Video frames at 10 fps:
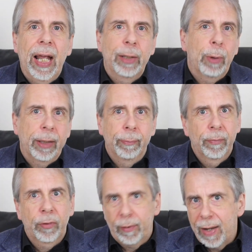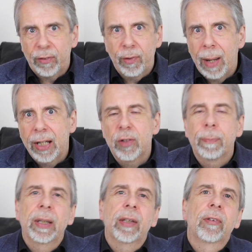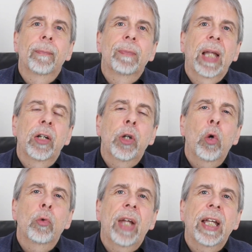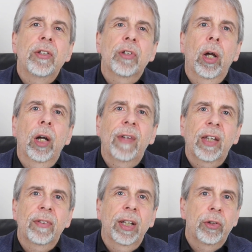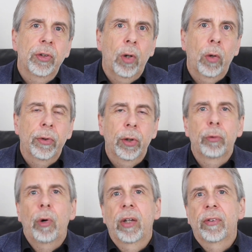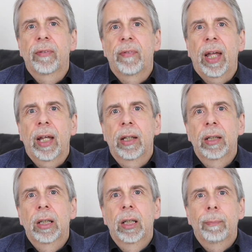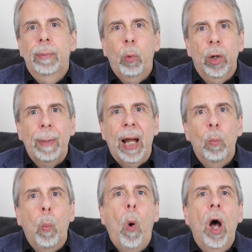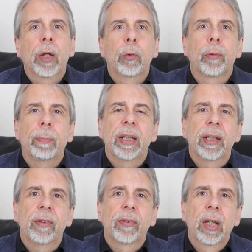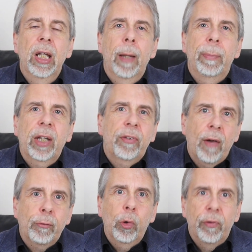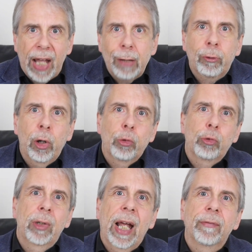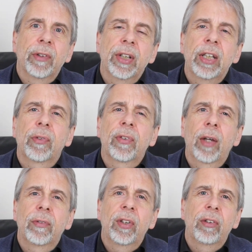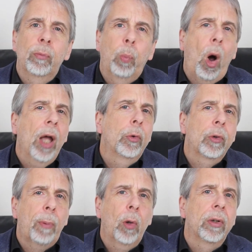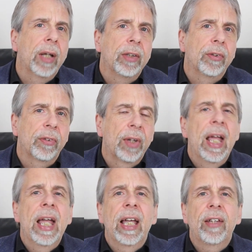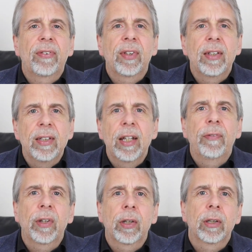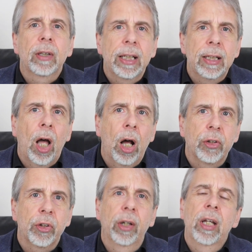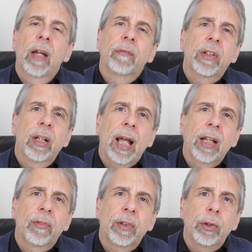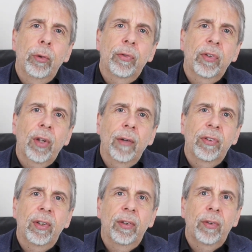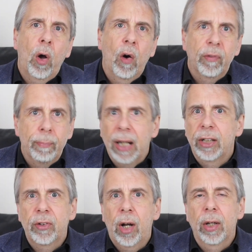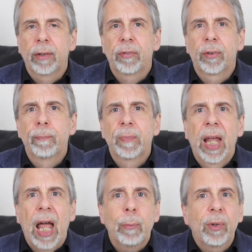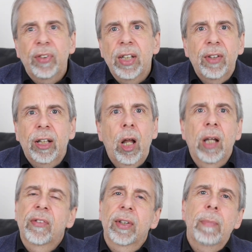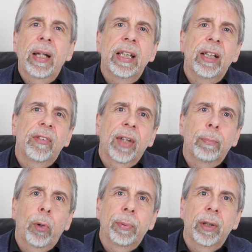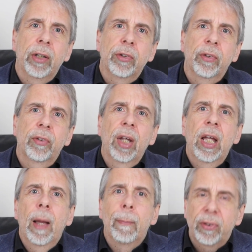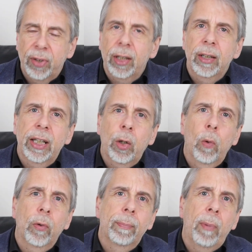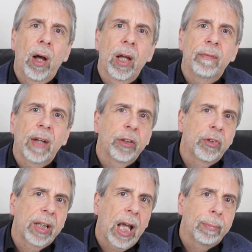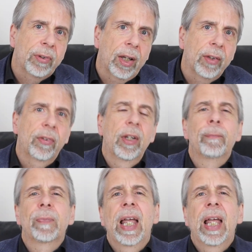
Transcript: Anyway, so that's for managed bees. No danger of extinction on the horizon there. But what about wild bees? Because after all, the agricultural land that needs the services of wild pollinators is significantly larger than the lands that use the services of managed hives. And we've seen declines in many insect populations, particularly caused by vanishing habitats.